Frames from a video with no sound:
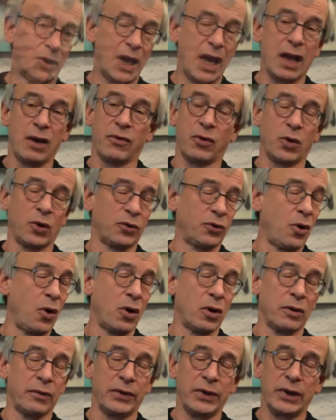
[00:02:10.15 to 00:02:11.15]
and of course
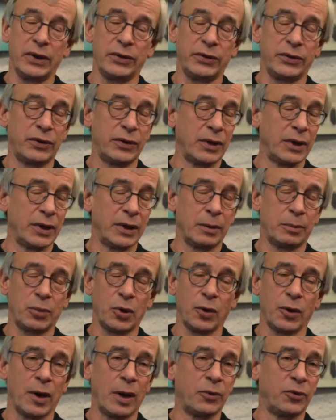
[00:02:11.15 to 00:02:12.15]
all of these
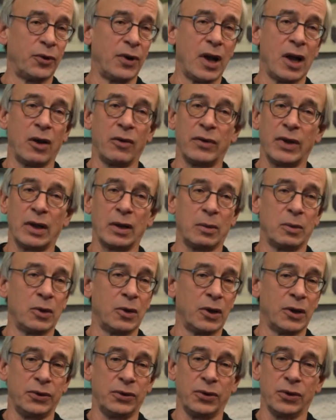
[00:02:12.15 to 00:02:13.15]
programs are now available
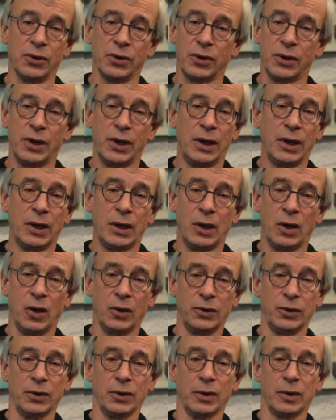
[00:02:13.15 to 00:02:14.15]

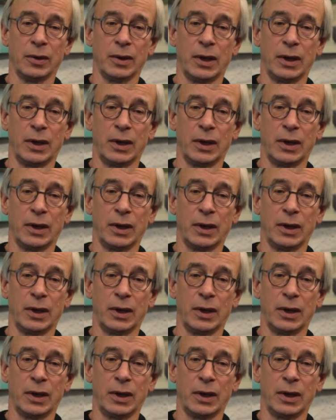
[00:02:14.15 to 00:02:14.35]
on your